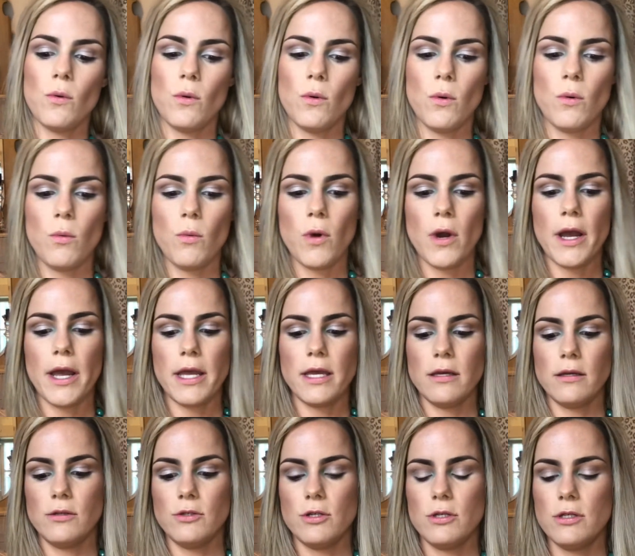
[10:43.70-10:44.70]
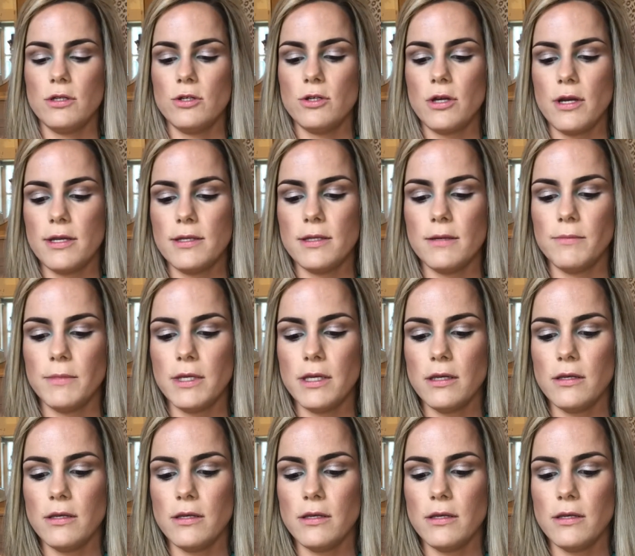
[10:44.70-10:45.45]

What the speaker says: why? Just to try something